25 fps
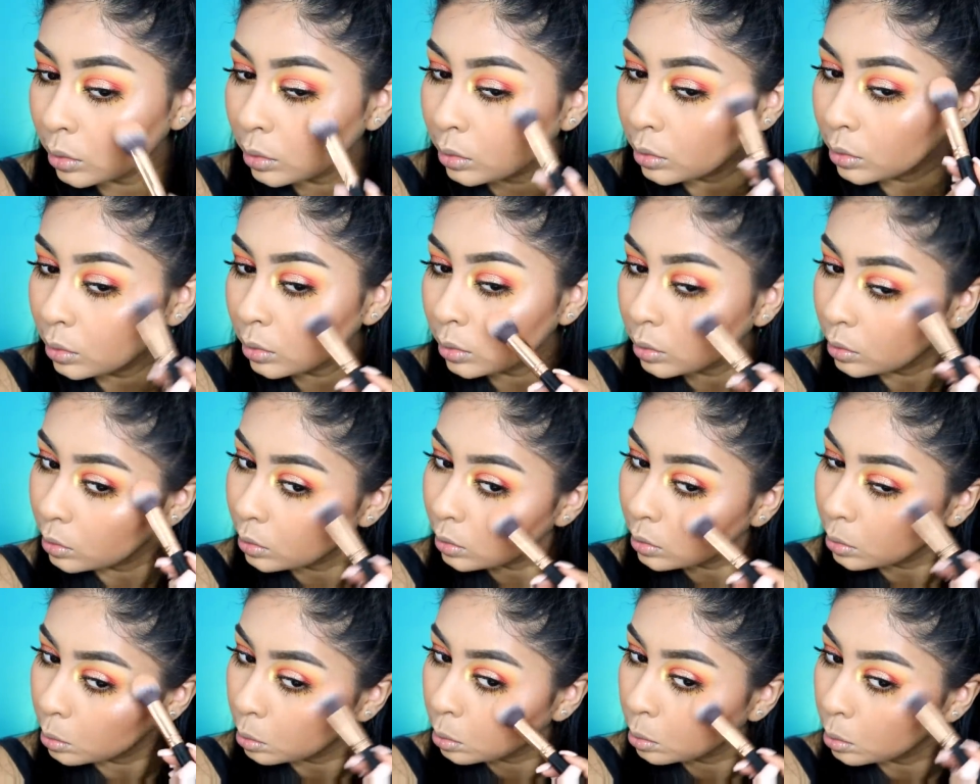
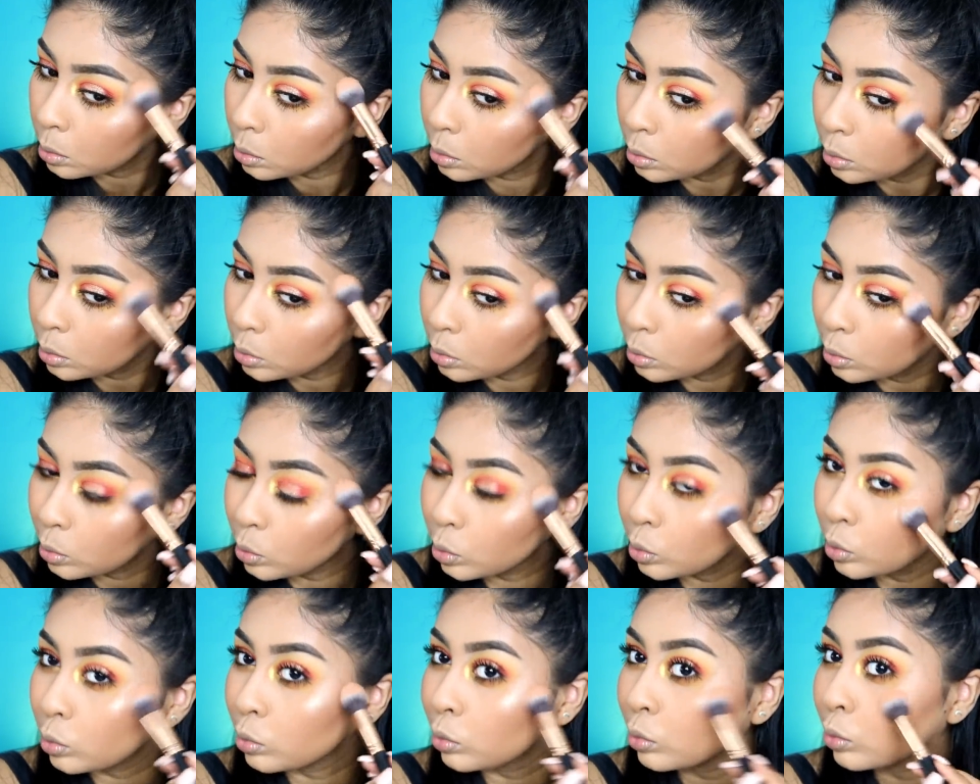
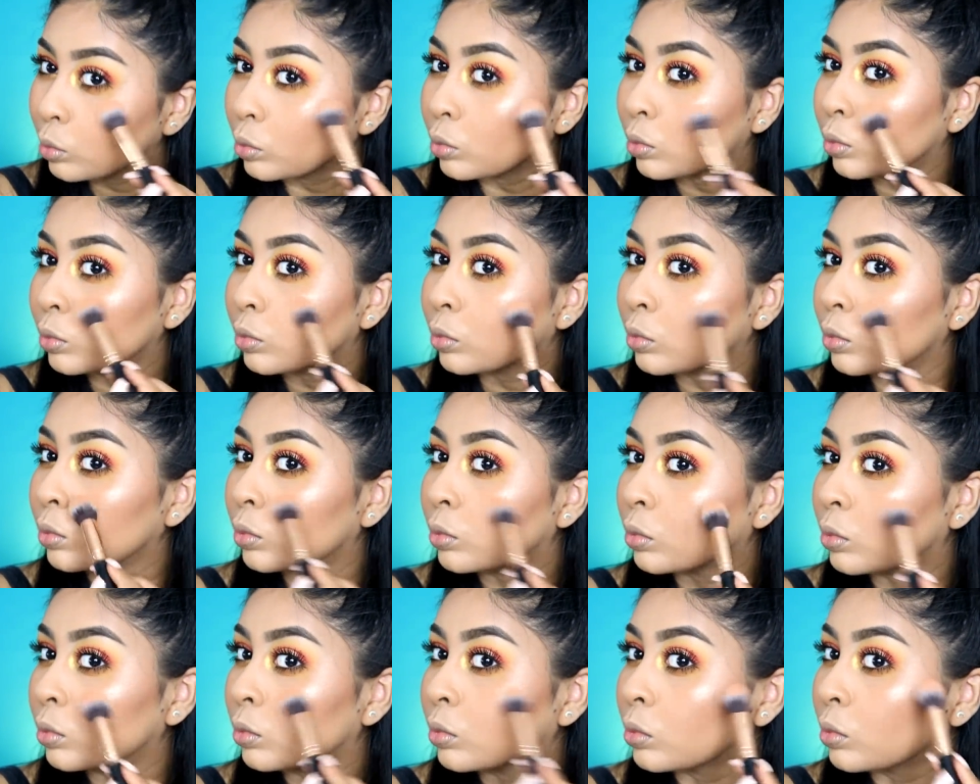
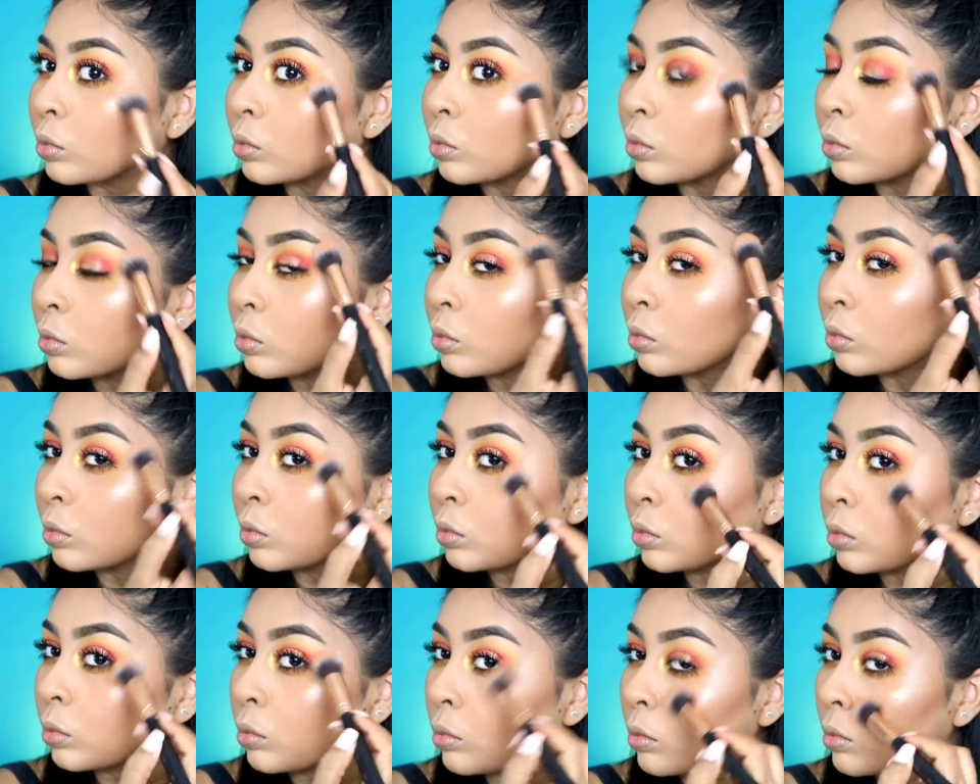
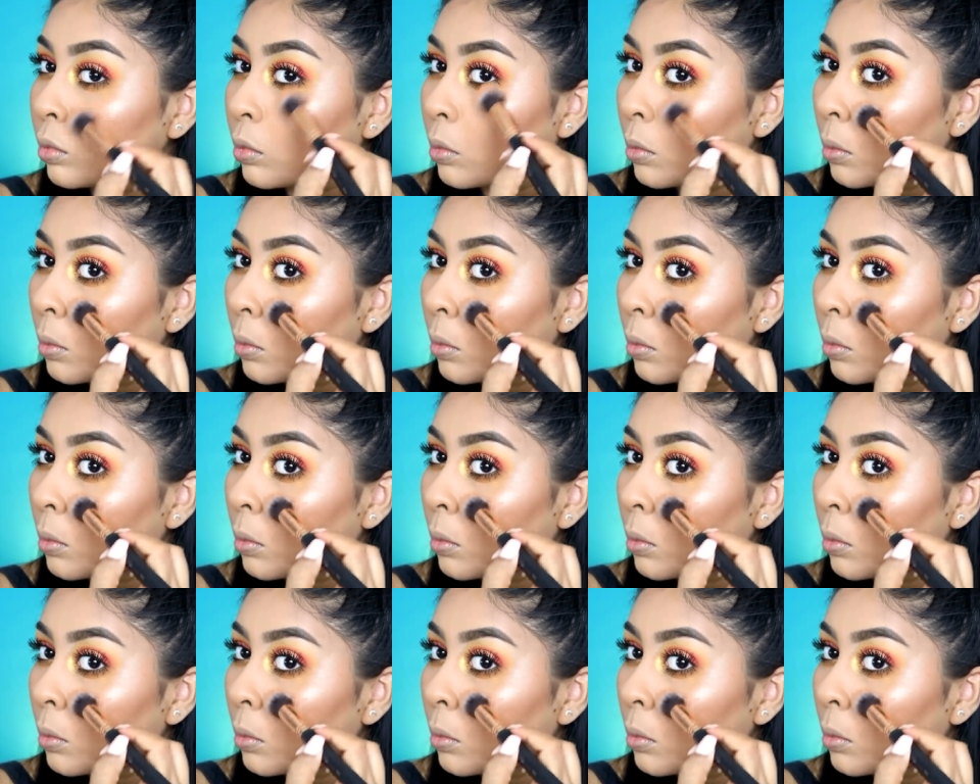[no speech]